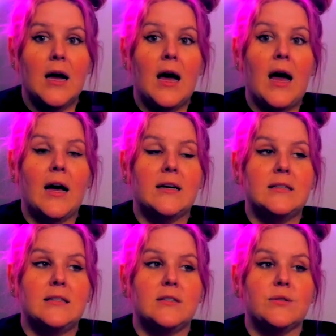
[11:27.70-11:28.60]

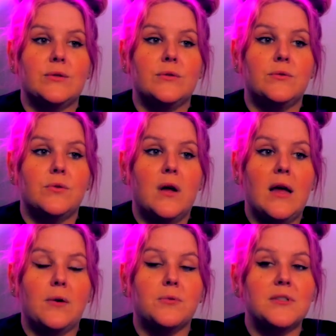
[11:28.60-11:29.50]
And
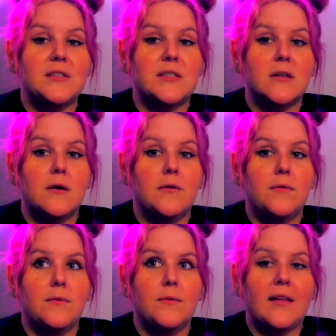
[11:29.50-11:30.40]
it was
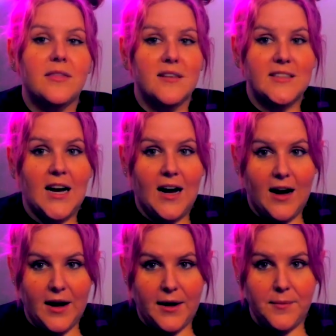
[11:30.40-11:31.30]
at the
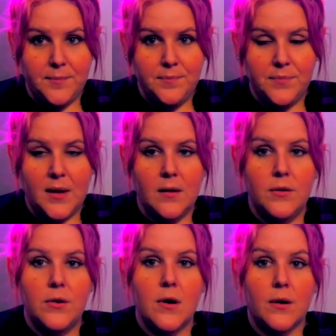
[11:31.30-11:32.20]
time
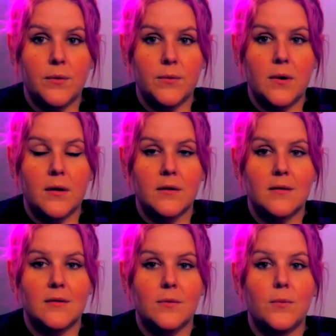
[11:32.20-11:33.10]
known
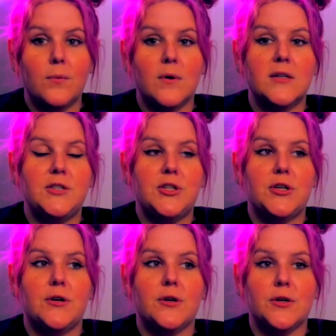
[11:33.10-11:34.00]

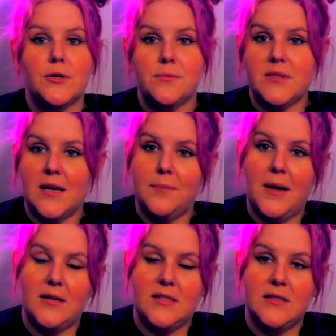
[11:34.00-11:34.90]
which herbs and
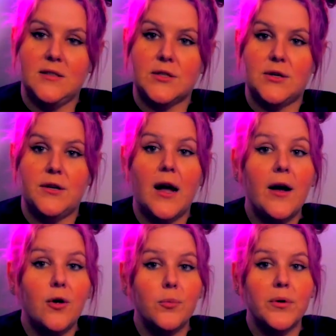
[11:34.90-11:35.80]
medicines could
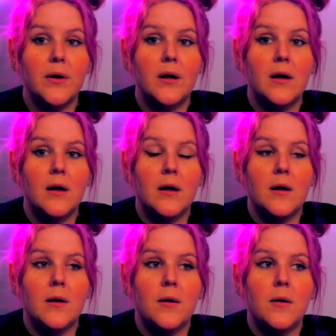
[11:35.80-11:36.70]
help
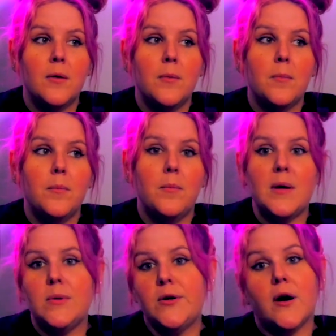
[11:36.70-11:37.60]

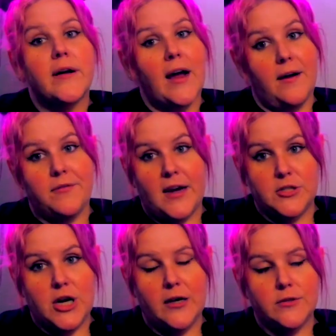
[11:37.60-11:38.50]
maybe not have that
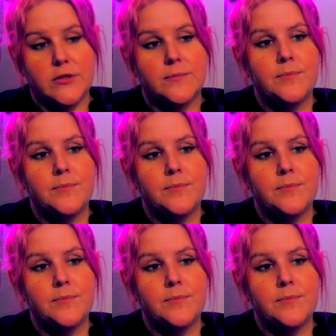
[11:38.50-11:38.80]
child.